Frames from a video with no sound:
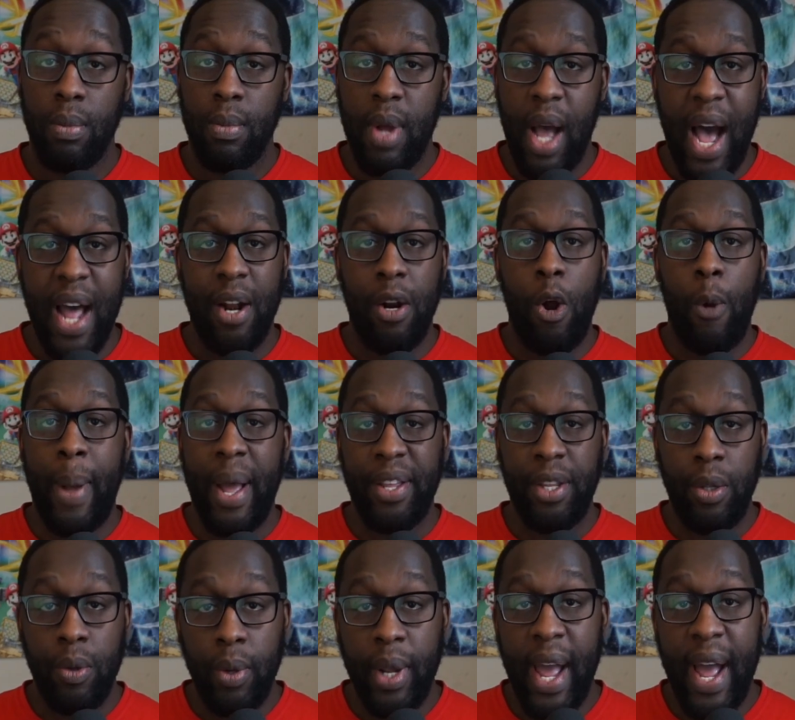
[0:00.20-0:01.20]
I don't know about
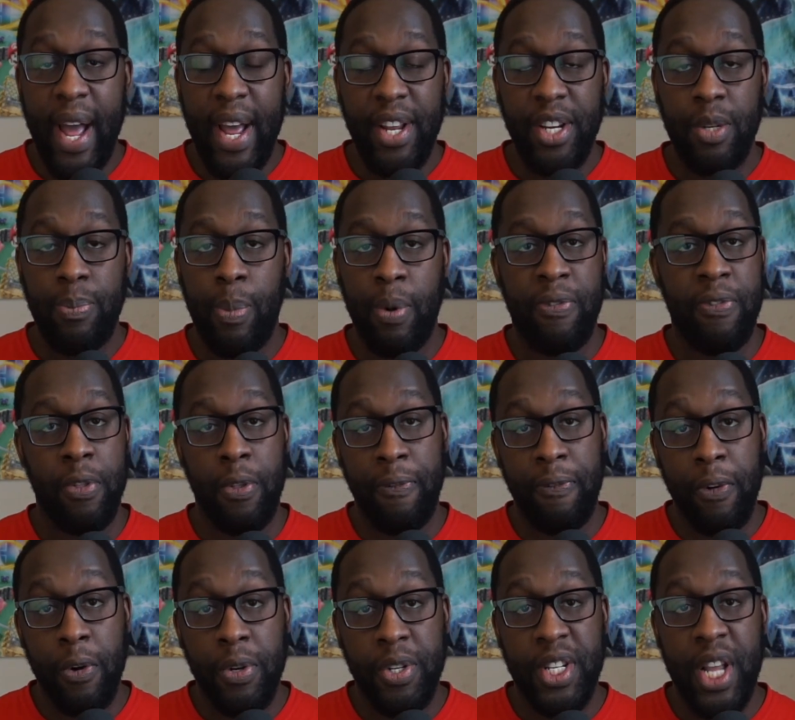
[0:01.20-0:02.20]
you guys, but for the
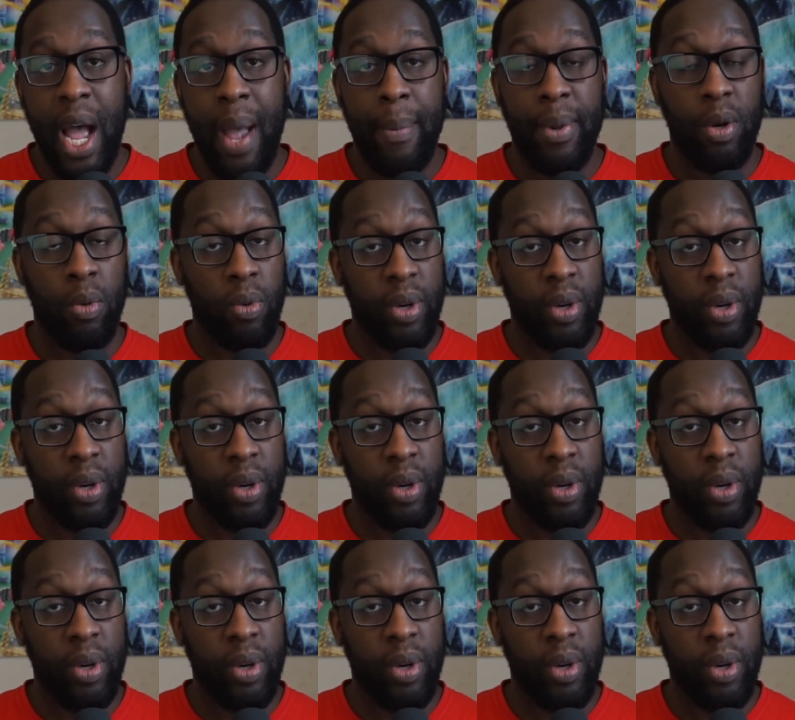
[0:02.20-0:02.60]
first time in a